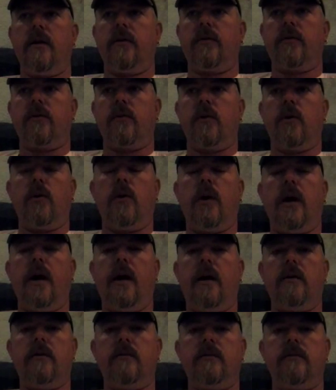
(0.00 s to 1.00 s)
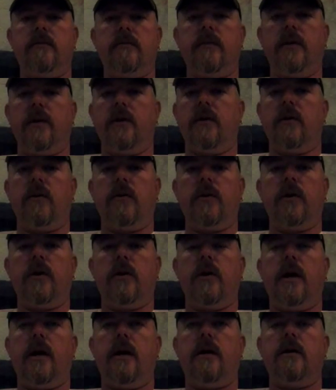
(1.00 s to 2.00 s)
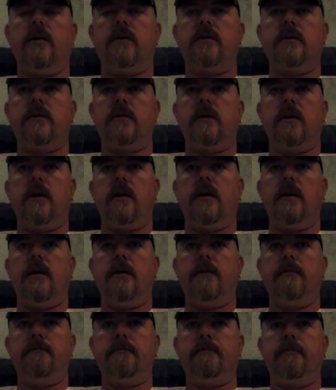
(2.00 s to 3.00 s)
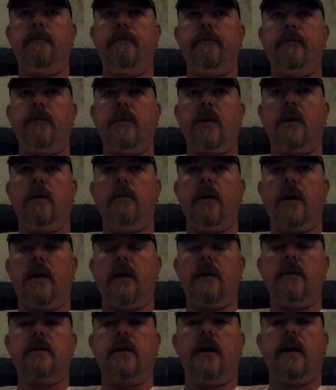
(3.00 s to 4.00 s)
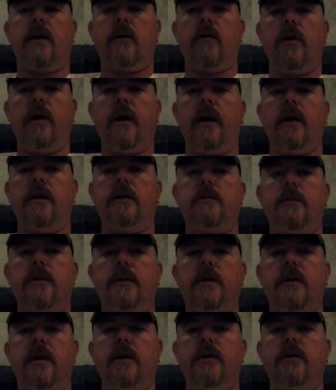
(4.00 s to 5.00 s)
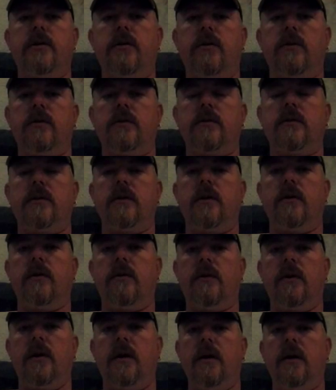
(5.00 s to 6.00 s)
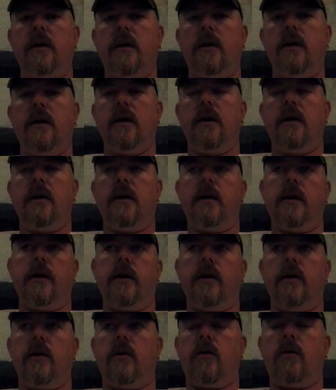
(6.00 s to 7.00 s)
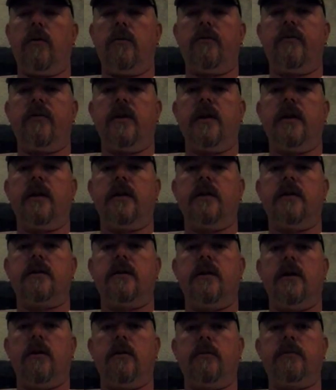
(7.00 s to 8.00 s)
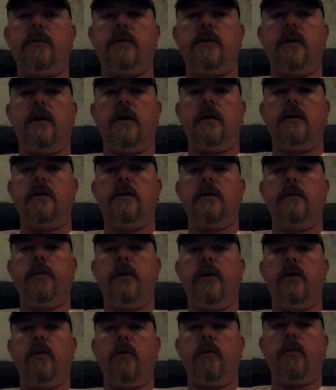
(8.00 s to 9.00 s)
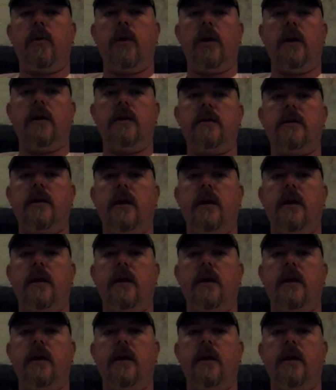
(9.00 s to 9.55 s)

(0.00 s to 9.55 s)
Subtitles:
throughout, your house, because that creates potential. So, hopefully this helps some of you apprentices